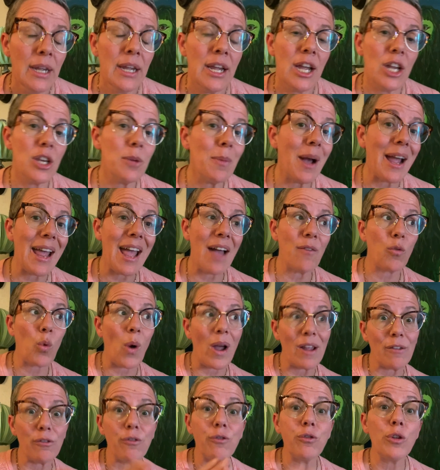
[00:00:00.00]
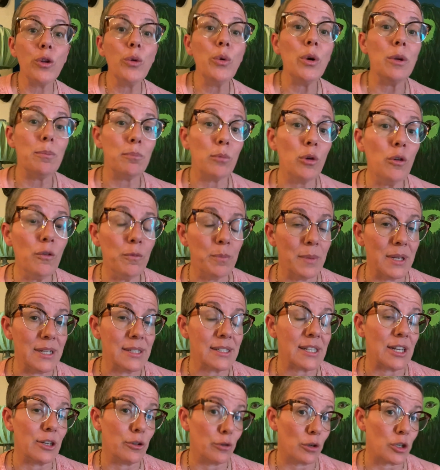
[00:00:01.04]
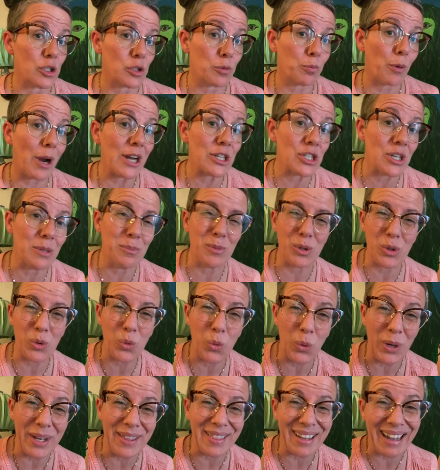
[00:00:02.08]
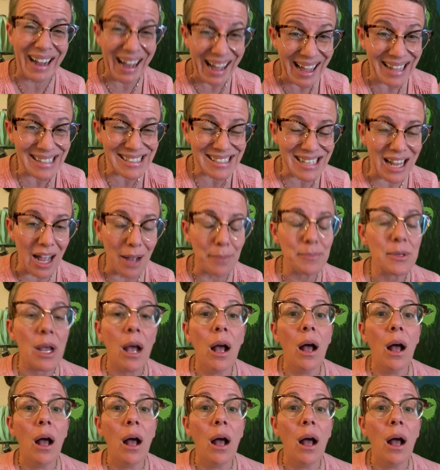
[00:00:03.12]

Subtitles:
and you might have quite fluid movements in your expression between the concept